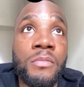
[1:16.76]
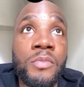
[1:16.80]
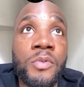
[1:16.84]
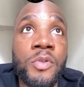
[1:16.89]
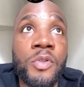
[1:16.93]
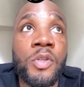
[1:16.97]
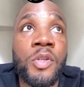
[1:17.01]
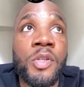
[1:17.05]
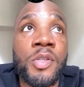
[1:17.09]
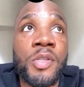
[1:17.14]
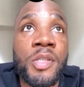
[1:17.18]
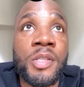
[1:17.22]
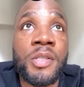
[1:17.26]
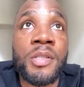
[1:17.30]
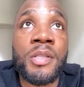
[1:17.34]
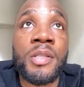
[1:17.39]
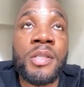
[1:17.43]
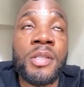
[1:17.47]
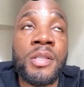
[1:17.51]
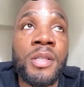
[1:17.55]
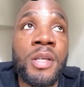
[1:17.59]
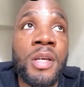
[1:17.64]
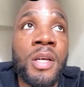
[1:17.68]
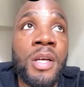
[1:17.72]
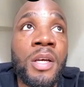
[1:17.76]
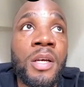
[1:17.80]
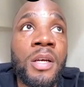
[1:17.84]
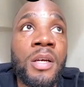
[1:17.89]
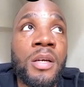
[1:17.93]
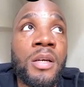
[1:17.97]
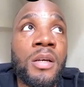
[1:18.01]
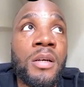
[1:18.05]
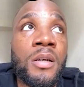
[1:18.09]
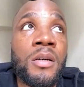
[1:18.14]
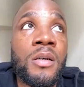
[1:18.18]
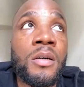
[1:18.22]
cousins,
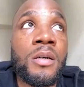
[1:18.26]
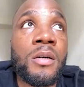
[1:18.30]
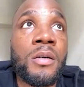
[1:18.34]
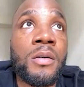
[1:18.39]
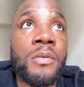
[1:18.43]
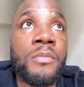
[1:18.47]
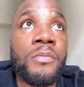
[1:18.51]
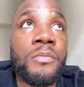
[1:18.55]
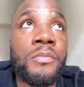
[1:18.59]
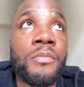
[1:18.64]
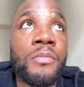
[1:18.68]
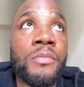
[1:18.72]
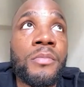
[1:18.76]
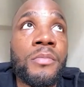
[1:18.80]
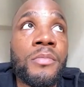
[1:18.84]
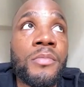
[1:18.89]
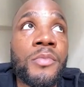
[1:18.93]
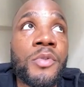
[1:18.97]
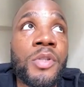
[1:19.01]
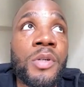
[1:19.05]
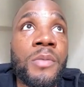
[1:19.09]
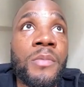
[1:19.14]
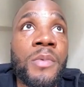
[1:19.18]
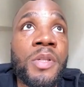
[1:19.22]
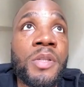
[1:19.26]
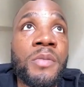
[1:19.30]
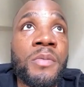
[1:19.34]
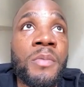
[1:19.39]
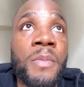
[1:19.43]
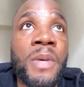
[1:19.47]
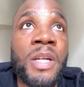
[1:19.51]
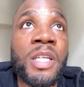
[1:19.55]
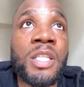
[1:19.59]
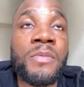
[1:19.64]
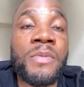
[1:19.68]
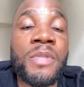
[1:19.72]
and so I messaged the
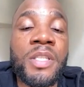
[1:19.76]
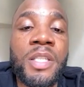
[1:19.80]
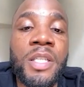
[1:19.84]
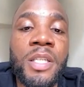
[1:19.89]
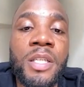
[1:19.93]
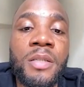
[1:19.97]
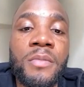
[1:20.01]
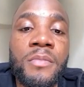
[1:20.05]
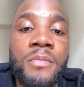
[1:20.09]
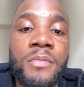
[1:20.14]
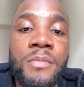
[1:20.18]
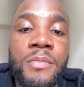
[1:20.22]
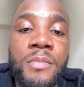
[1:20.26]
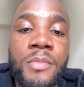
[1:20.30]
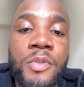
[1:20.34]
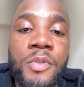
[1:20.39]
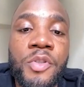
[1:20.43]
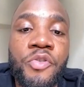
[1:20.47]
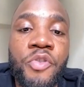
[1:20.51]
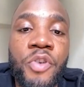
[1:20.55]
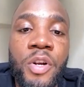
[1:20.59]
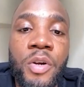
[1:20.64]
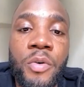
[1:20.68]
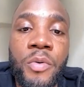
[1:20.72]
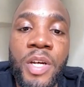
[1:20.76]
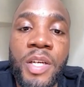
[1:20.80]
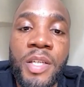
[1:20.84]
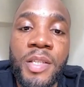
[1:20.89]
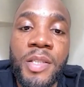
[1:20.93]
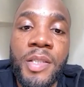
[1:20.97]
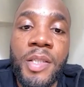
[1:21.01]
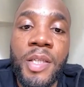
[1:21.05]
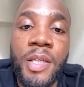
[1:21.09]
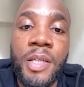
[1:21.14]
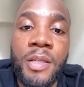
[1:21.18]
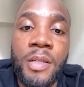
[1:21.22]
management team straight away
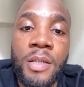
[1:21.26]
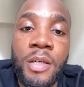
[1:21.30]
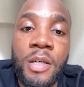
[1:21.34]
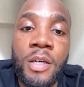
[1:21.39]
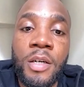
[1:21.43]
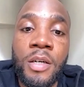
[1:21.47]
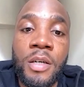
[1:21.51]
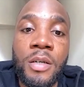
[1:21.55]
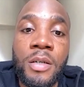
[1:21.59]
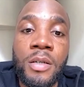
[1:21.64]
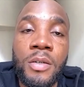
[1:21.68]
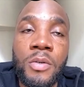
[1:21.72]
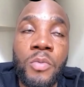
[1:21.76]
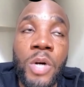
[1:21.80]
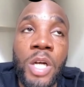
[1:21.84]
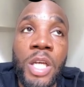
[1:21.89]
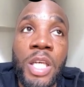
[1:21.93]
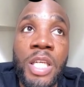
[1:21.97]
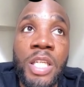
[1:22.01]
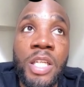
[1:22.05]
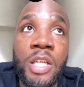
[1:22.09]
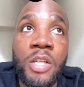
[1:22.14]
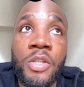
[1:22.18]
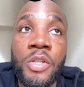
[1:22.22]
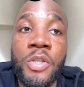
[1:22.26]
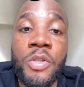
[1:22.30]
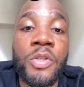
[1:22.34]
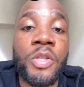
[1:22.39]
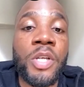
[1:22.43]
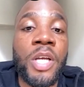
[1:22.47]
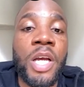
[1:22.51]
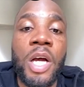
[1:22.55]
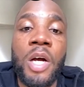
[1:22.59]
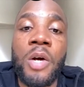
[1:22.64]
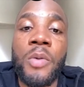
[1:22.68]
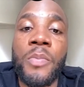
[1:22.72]
saying, what can I do to
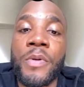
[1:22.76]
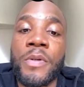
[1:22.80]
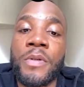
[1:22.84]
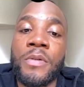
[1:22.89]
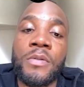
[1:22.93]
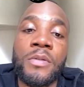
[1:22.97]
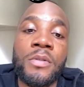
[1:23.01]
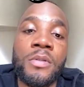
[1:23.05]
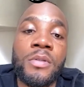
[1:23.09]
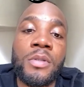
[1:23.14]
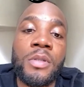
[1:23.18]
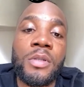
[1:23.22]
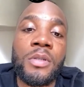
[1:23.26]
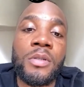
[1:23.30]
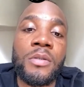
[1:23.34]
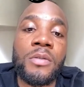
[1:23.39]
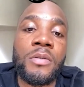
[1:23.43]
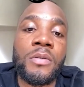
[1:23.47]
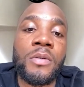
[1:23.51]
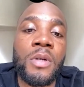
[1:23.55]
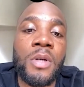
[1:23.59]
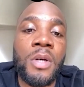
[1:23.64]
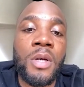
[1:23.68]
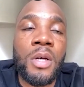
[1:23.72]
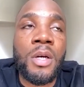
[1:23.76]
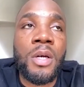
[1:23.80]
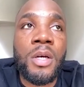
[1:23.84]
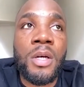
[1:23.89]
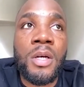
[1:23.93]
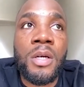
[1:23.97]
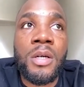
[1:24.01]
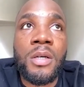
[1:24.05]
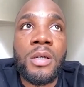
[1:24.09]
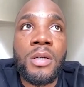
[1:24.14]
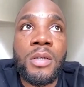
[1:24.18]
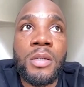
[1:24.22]
help and to
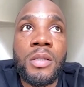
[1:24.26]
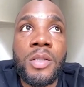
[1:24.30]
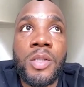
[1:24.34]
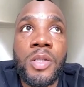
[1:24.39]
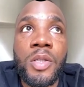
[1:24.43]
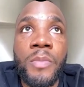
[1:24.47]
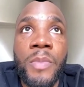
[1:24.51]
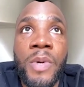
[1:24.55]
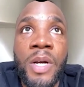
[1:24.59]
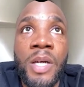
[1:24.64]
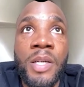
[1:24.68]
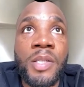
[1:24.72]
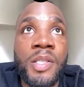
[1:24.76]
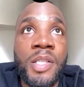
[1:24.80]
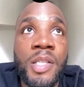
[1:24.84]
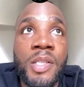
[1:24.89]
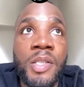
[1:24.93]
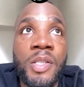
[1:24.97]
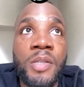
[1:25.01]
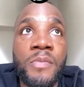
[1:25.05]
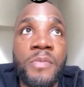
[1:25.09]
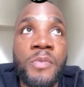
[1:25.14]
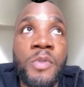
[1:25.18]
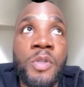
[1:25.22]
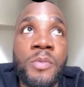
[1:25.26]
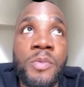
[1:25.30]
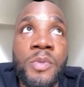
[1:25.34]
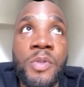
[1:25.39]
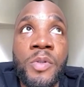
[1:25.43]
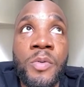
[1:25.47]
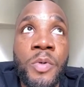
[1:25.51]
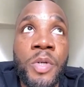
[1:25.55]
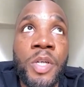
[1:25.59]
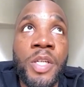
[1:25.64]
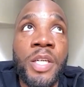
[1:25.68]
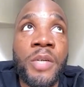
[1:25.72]
somehow set something up so
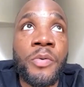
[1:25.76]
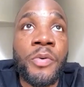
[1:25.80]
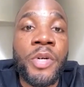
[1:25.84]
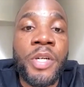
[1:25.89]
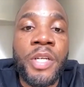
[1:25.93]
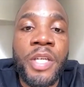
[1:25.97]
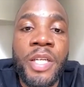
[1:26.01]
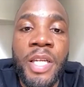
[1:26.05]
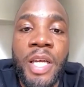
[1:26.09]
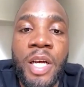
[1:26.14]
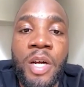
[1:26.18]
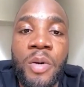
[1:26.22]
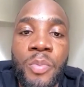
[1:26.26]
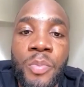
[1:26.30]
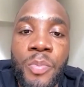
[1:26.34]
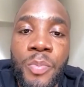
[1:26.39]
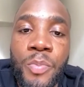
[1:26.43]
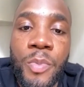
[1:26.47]
where it can help